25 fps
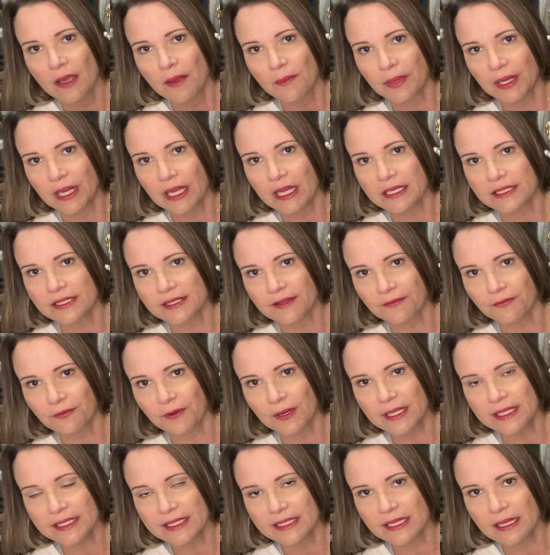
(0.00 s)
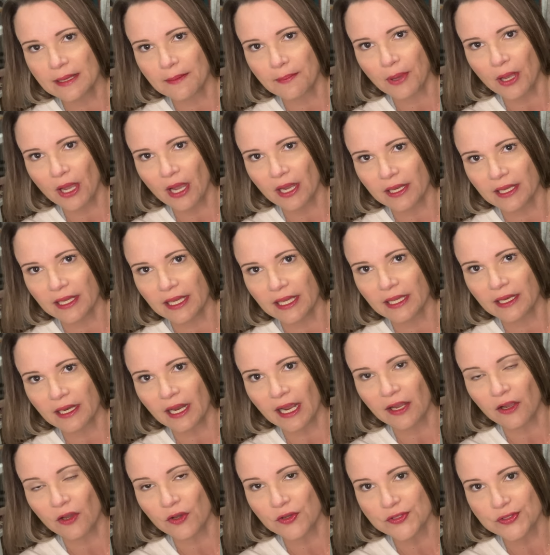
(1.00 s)
because the front slip pocket,
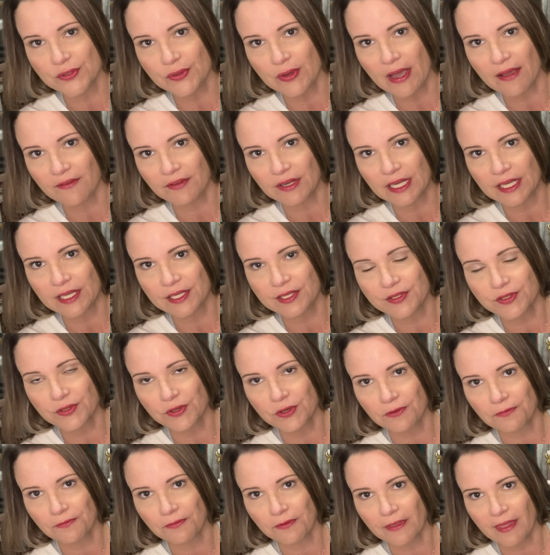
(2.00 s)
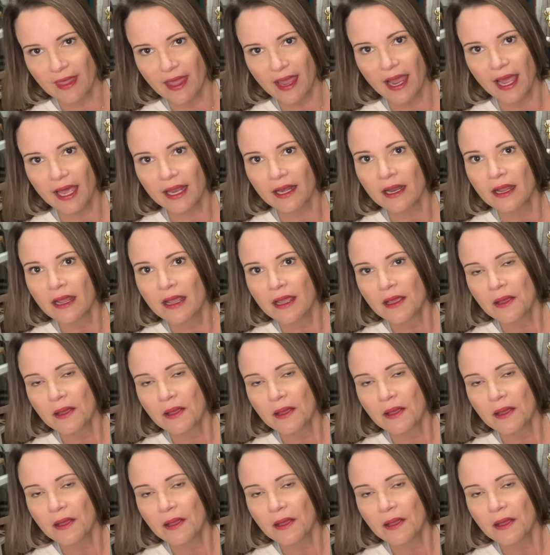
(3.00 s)
I also have an insert for that,